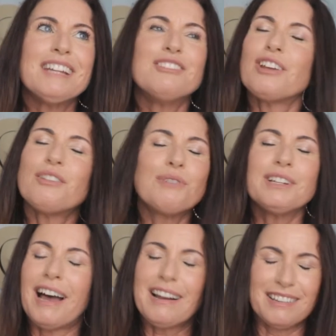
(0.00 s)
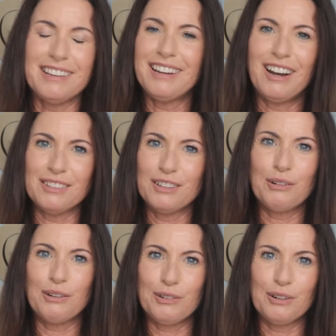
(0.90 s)
just relaxing on the
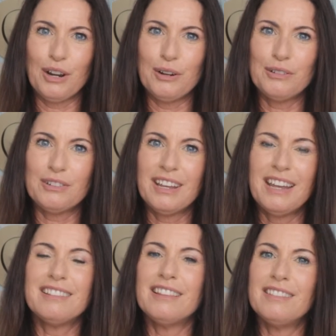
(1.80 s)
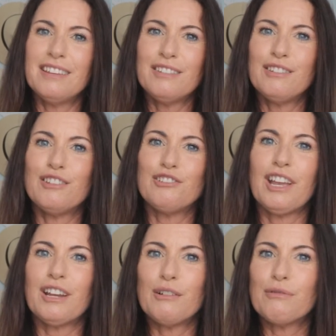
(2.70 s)
Crystal Coast, then this is the
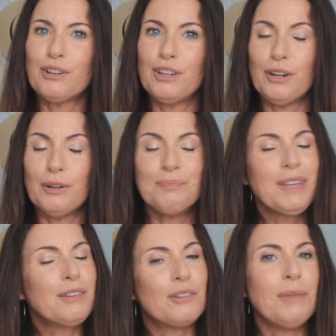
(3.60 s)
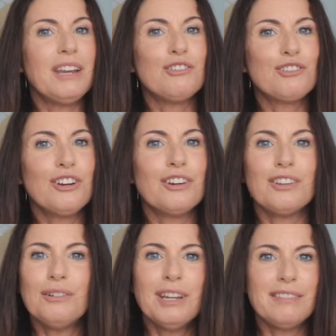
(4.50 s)
channel for you. So make sure
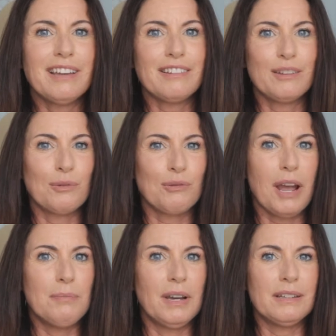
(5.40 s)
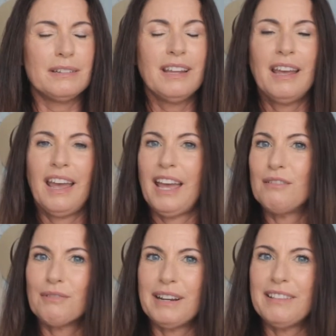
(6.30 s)
you hit that subscribe button
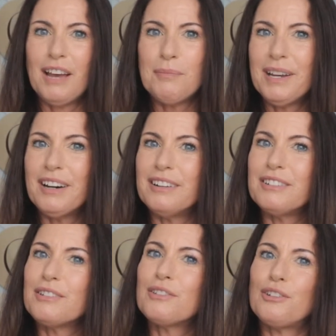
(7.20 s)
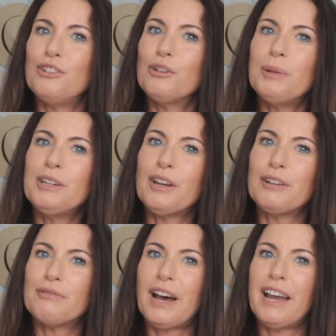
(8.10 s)
and ring that bell so you'll be
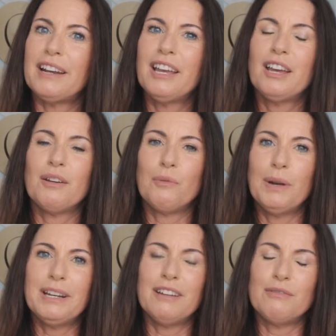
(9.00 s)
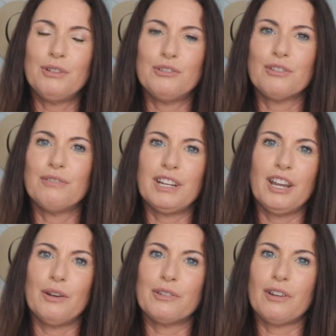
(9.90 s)
notified when future
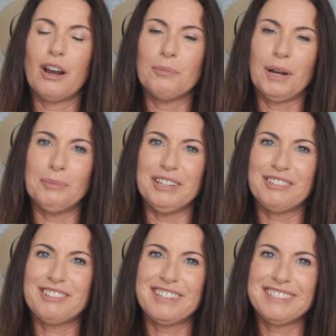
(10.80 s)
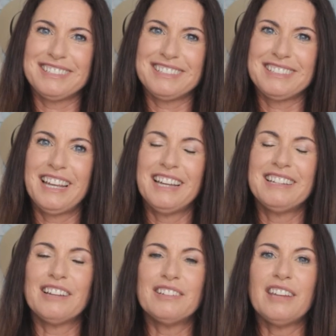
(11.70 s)
videos are published.
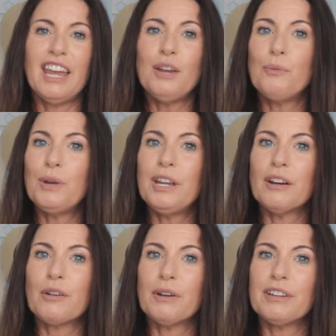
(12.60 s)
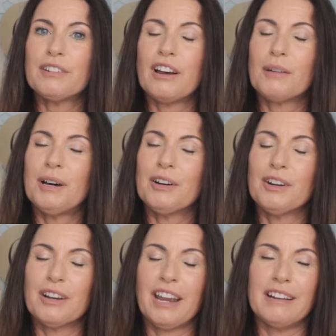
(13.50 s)
Now today we are going to talk about
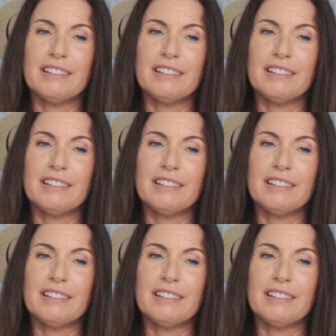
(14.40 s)
hurricane